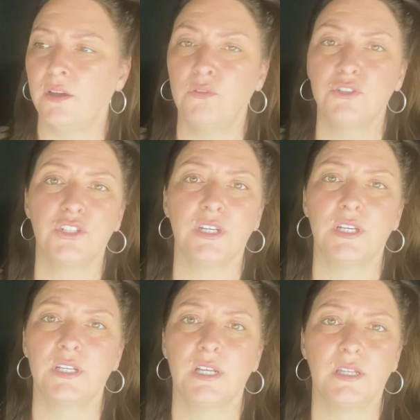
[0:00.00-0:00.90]

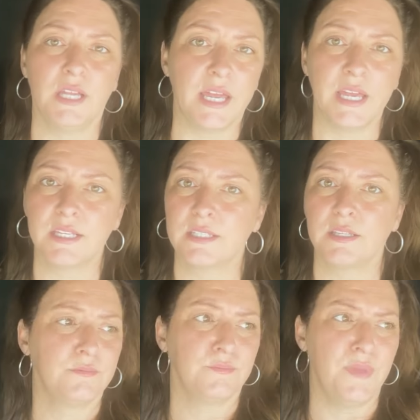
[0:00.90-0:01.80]
ocean, lakes,
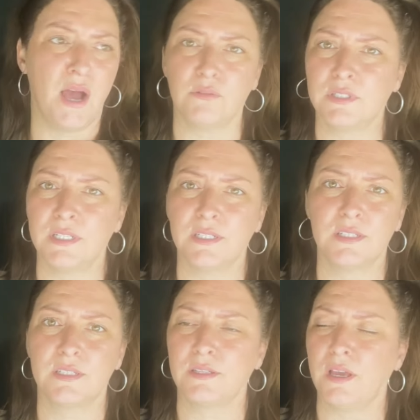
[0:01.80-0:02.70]

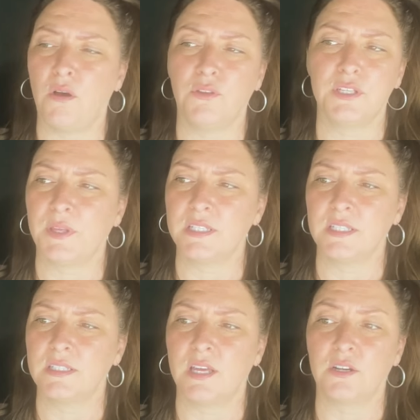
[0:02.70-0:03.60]
mountains, all these
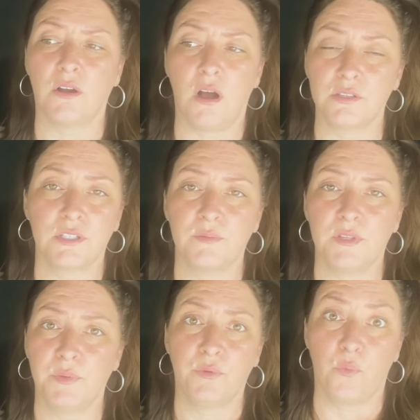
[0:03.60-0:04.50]
places that are awesome
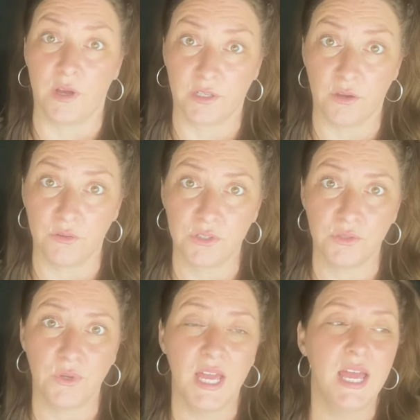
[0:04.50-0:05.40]
that people wanna go
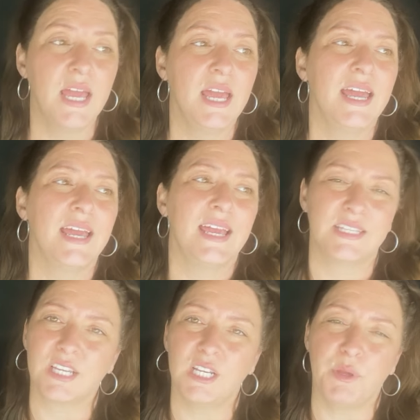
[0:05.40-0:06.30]
to,
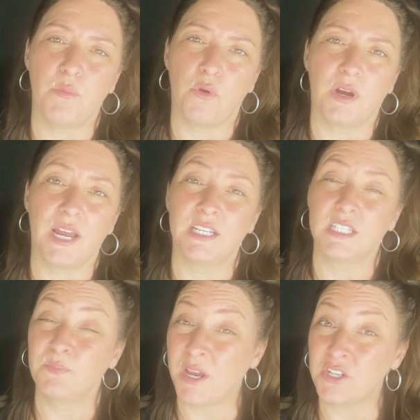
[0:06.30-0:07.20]
it's going to be more, and
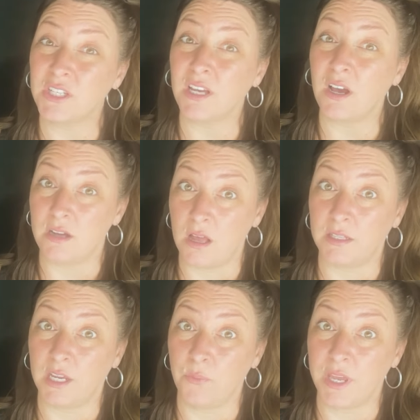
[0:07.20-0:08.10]
especially on
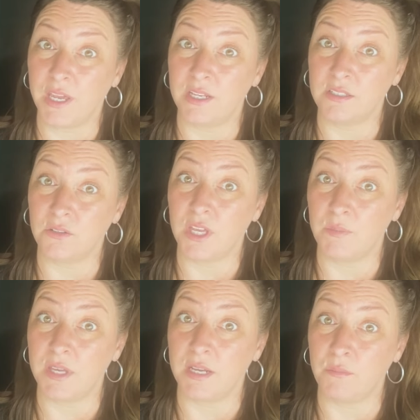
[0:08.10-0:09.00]
holiday weekends, so
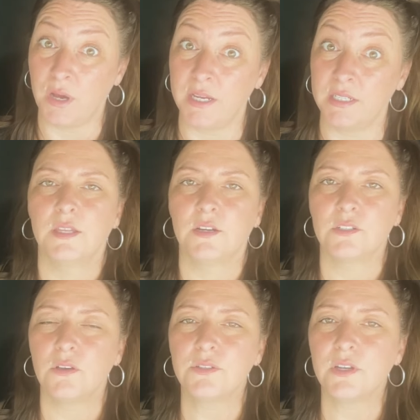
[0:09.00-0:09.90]
keep that in mind. There's
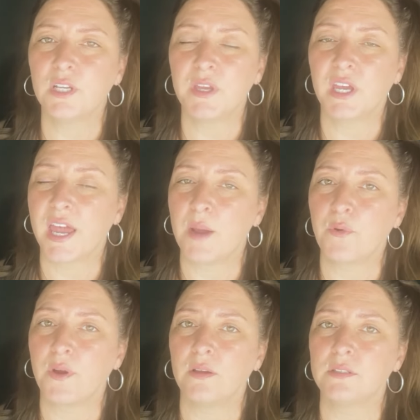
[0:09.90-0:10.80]
also going to be
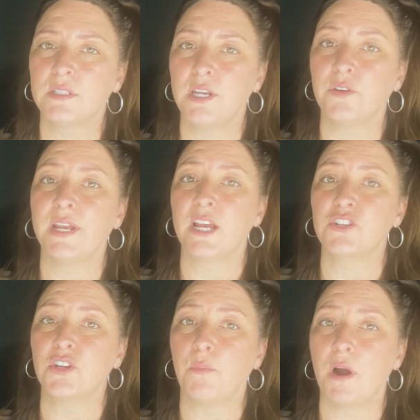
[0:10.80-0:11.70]
campgrounds near
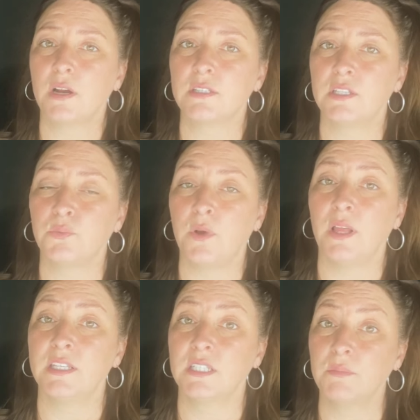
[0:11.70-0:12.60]
national parks as well,
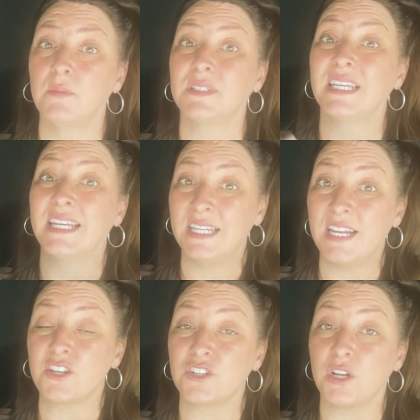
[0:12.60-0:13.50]
and sometimes in
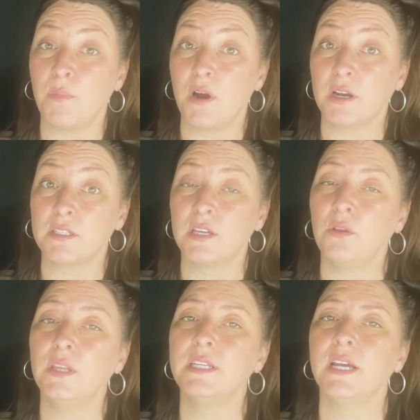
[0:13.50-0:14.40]
national parks. The
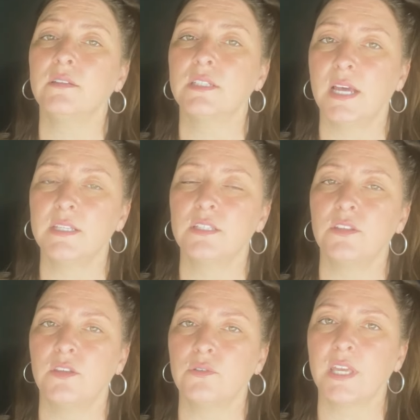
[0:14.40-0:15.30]
only downside to
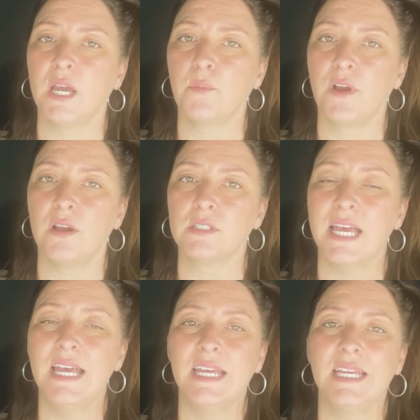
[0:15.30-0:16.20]
those campgrounds
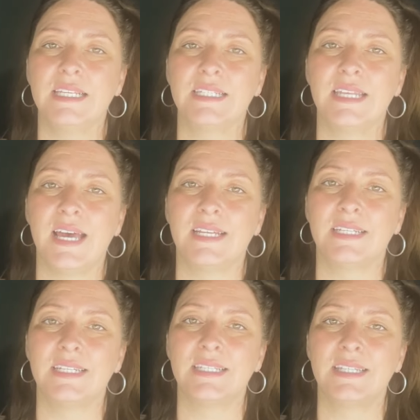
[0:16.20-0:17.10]
is that
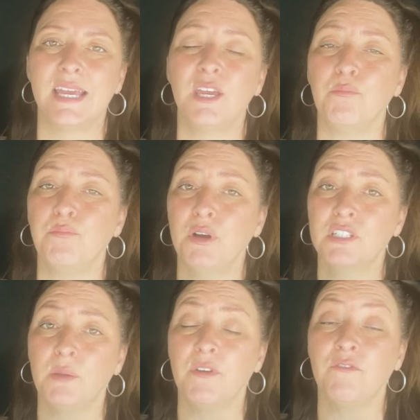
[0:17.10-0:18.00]
they get booked
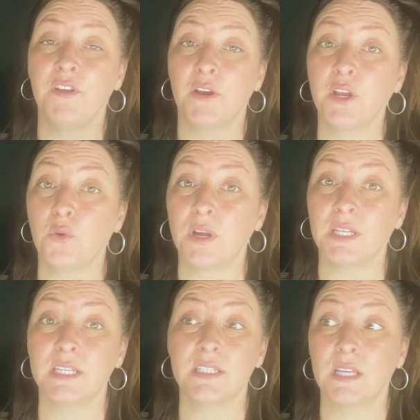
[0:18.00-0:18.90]
up very
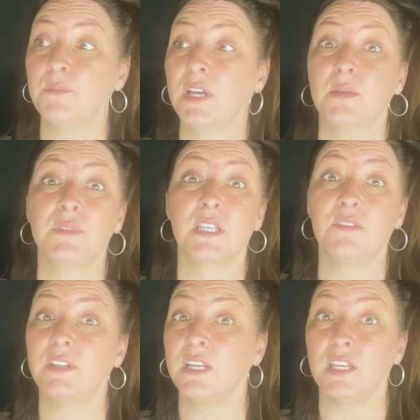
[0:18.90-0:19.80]
quickly, sometimes
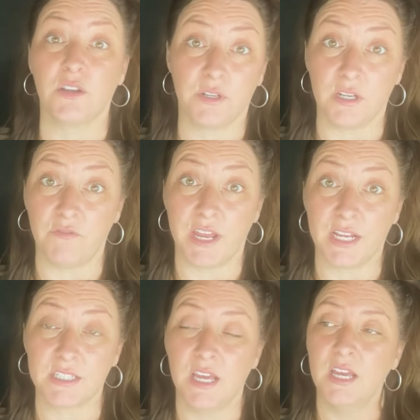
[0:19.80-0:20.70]
even a year in advance.